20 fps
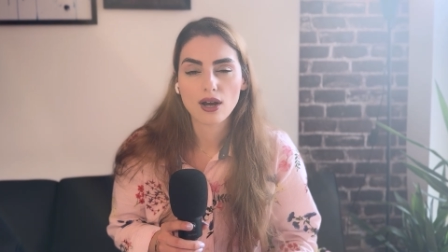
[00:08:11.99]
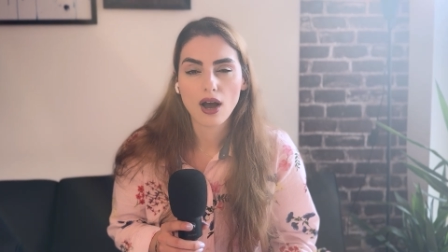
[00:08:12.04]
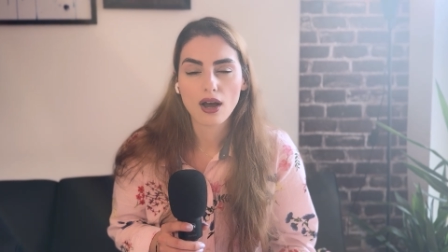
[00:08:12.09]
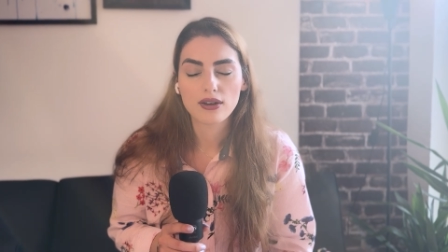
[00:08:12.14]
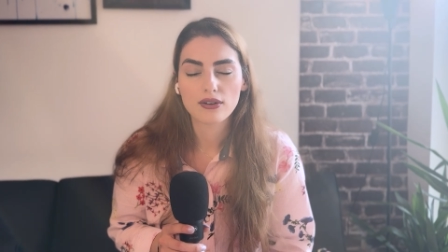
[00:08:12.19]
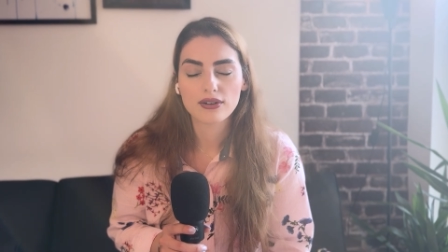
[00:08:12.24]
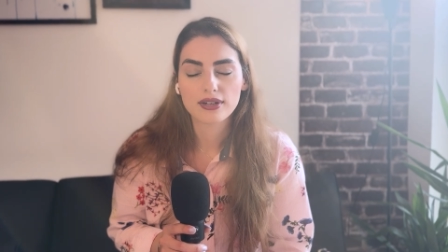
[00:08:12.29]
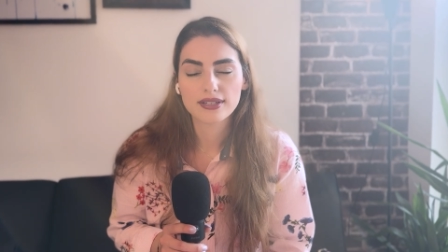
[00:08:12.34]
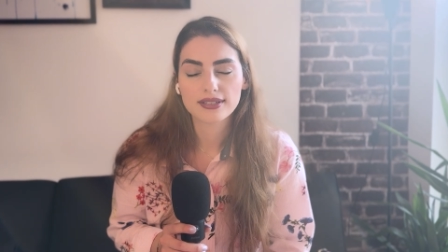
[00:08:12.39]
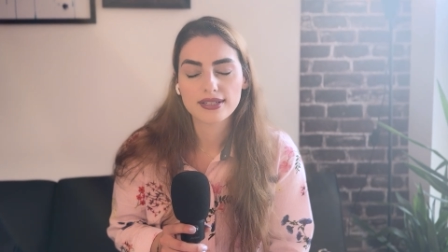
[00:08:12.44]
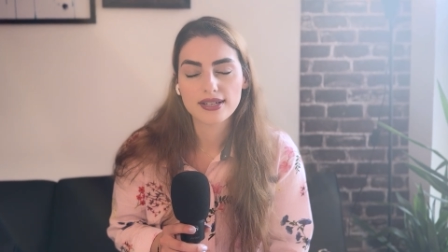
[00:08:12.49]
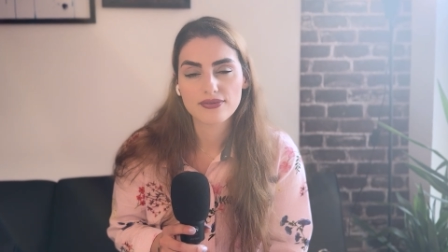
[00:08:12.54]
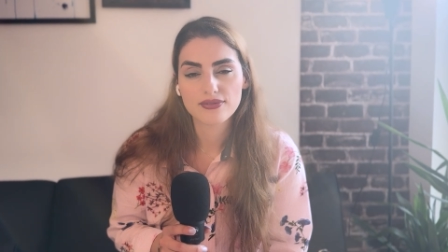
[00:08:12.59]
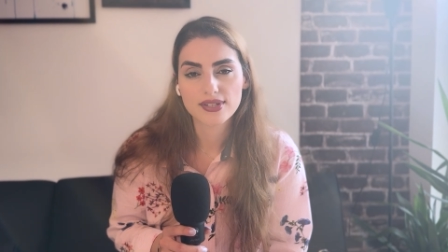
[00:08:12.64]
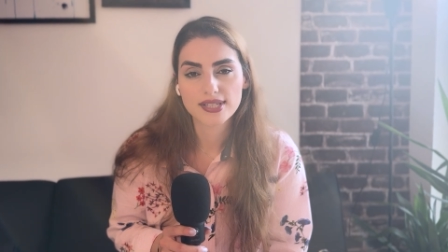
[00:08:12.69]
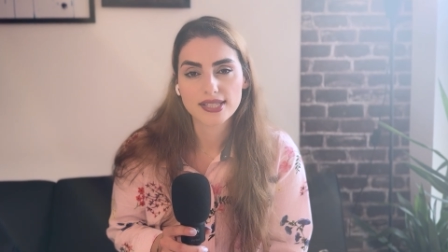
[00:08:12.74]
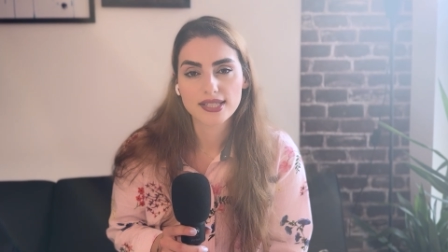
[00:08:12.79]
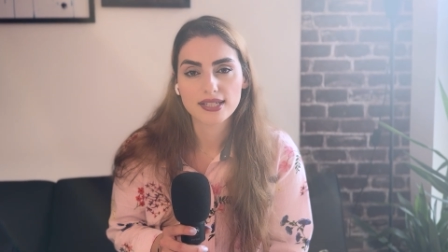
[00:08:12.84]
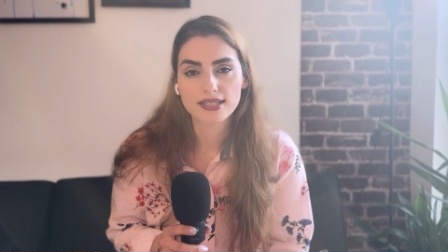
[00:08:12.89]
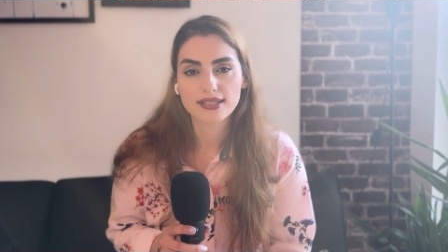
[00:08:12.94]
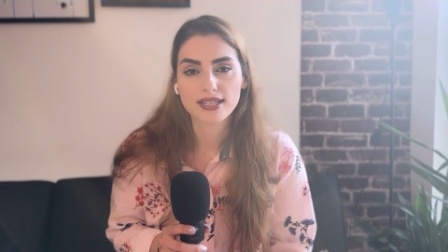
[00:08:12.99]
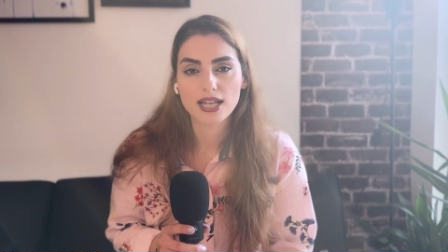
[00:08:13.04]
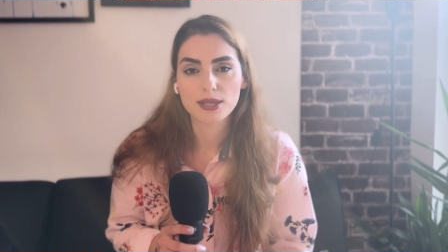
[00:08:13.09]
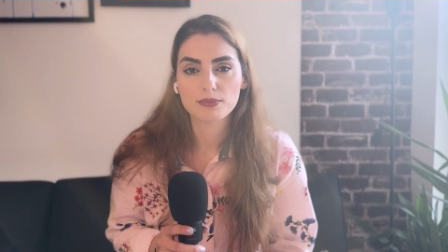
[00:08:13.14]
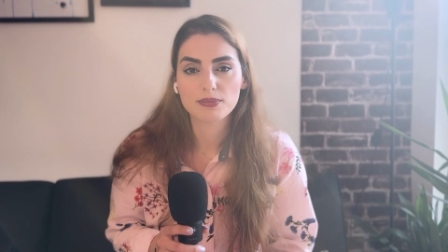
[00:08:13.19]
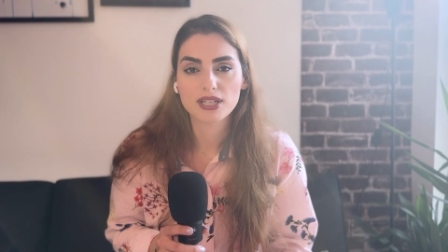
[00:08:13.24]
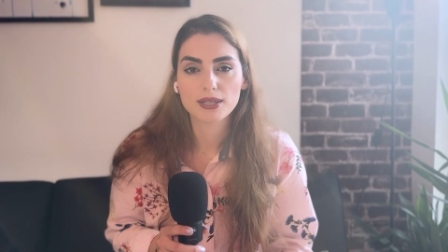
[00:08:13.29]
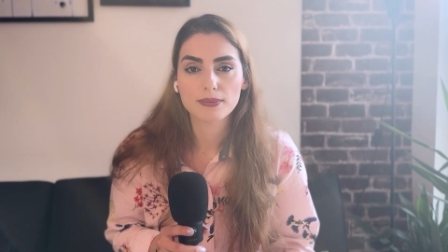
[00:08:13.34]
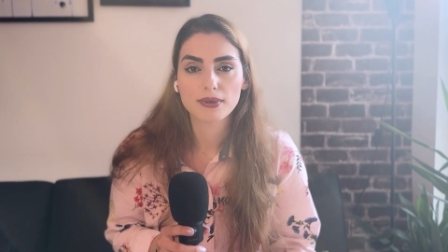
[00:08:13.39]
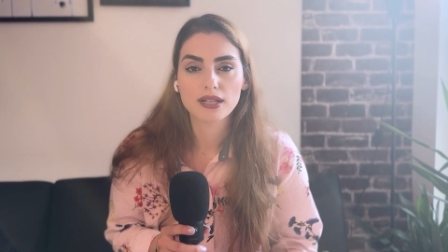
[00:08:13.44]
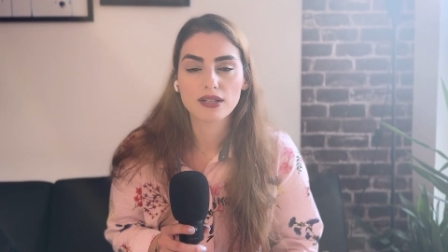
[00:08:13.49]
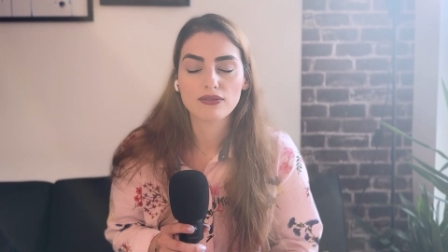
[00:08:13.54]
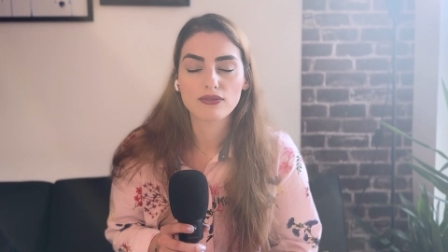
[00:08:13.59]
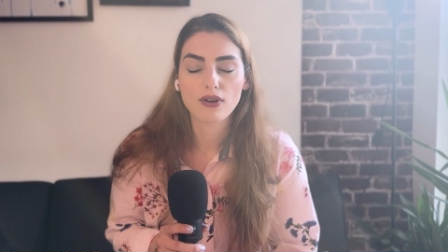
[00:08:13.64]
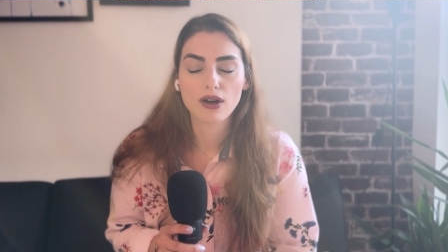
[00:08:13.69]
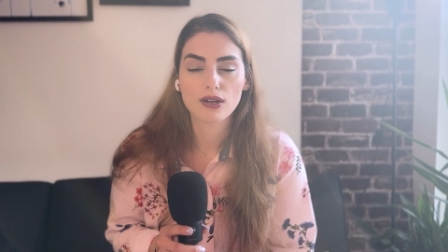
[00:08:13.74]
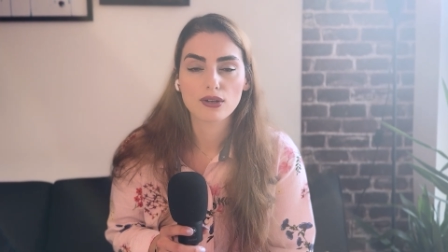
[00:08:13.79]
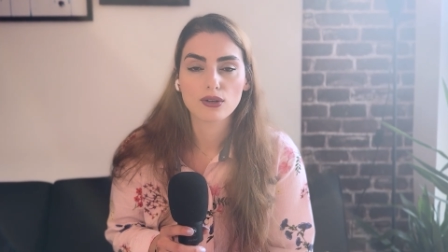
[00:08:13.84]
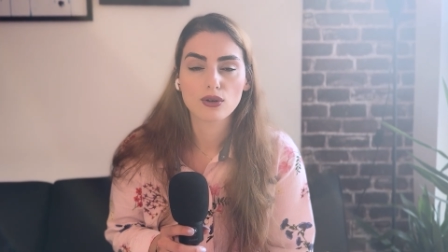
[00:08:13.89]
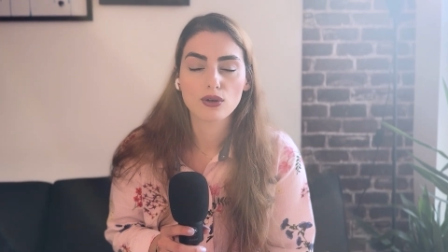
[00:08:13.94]
caloric deficit that people
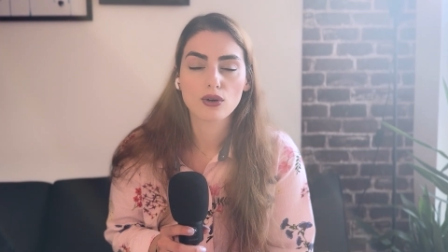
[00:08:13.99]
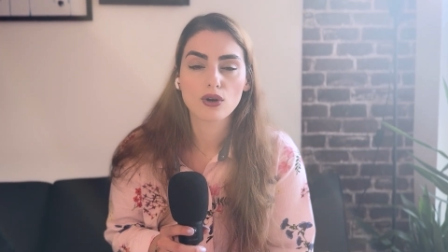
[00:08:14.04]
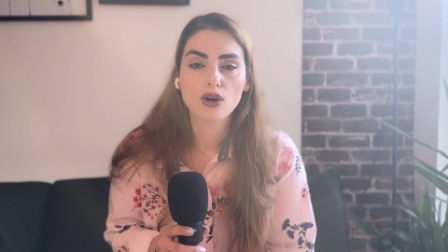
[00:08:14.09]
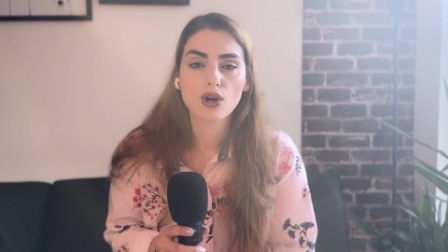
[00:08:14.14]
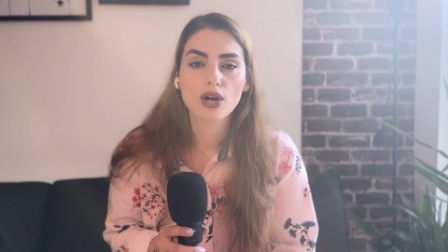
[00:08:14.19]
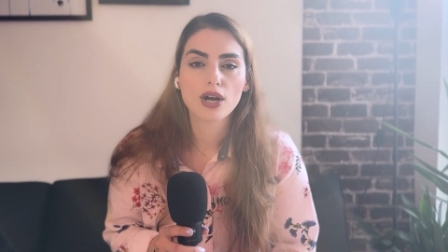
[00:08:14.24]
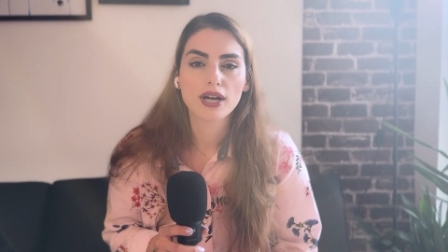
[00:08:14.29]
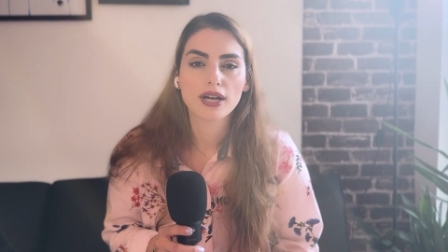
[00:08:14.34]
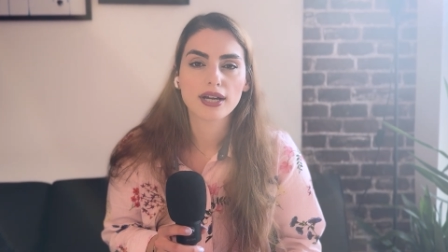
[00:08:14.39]
follow